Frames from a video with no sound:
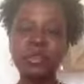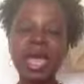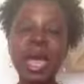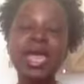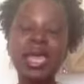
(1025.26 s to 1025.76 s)

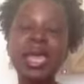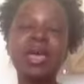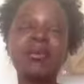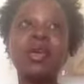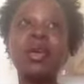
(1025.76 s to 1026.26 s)
I
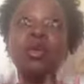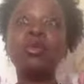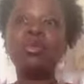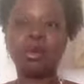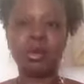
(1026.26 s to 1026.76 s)
am
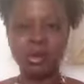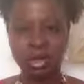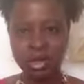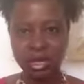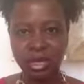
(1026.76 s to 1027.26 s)
uber
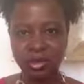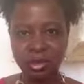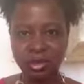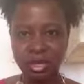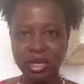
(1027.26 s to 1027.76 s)
excited
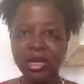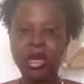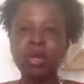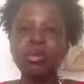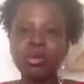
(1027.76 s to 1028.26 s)
about that.
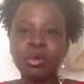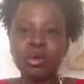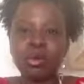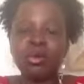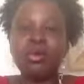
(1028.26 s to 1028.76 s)

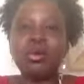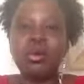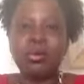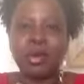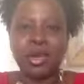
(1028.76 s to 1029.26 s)

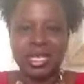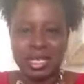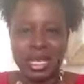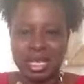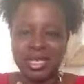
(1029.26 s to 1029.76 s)
Uber
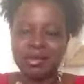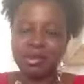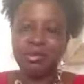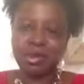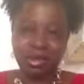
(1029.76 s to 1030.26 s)
excited to
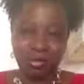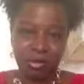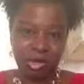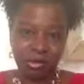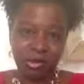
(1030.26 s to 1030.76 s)
be one of the
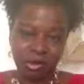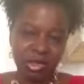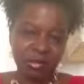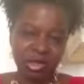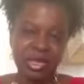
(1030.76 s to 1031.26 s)
4Divas for
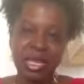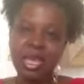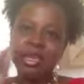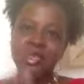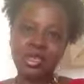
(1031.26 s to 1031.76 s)
Divas.
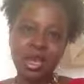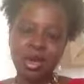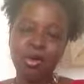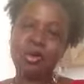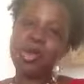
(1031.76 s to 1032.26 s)

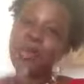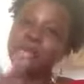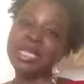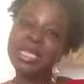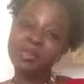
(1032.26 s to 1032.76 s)
So
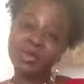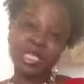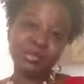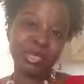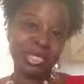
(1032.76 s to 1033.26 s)
please
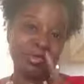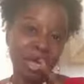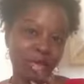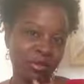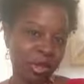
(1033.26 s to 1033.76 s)

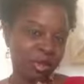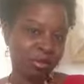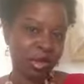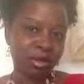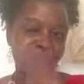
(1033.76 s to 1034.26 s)
follow.
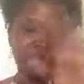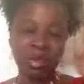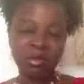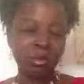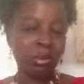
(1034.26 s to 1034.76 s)
I'll be
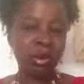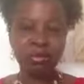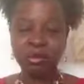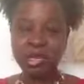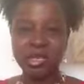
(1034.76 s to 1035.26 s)
giving more
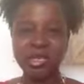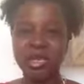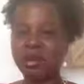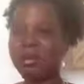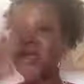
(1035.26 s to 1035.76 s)
information
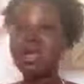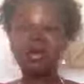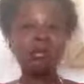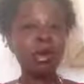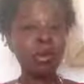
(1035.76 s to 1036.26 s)
out.
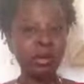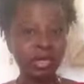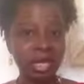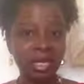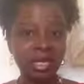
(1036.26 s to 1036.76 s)
My
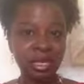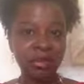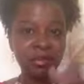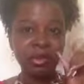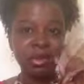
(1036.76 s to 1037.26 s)
website is
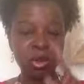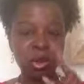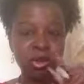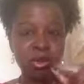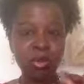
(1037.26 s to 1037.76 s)
up,
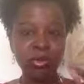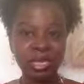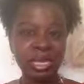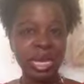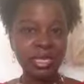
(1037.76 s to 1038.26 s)

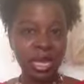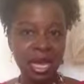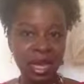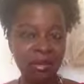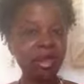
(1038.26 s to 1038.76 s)

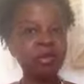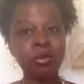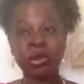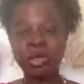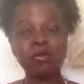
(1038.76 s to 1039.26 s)
DawnOry.com. If you
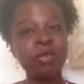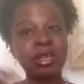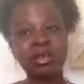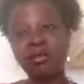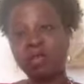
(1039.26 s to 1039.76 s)
want to
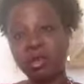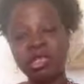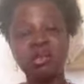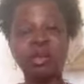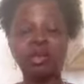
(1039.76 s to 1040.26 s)
find out
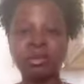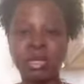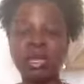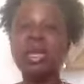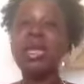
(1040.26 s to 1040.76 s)
information about
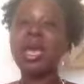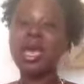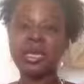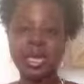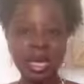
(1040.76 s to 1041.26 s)
me,
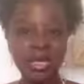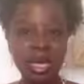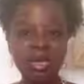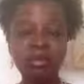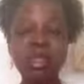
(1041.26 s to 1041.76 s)
how to
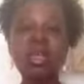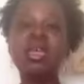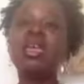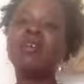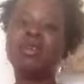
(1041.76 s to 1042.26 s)
contact me,
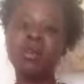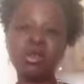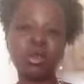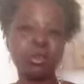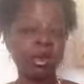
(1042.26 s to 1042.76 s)
if you want
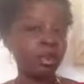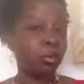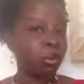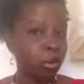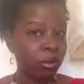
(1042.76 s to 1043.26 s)
to know about the
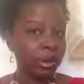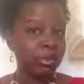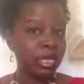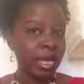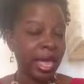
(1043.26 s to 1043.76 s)
programs
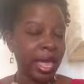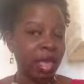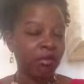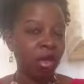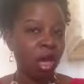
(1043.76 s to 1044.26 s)
that I
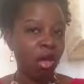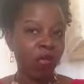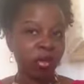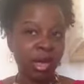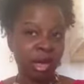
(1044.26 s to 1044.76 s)
have to
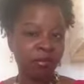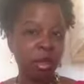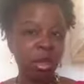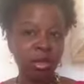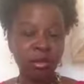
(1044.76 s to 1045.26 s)
offer, I have
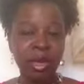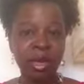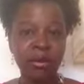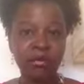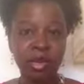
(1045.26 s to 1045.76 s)
audio, I
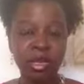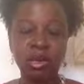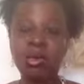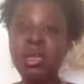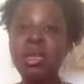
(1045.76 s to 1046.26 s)
have video.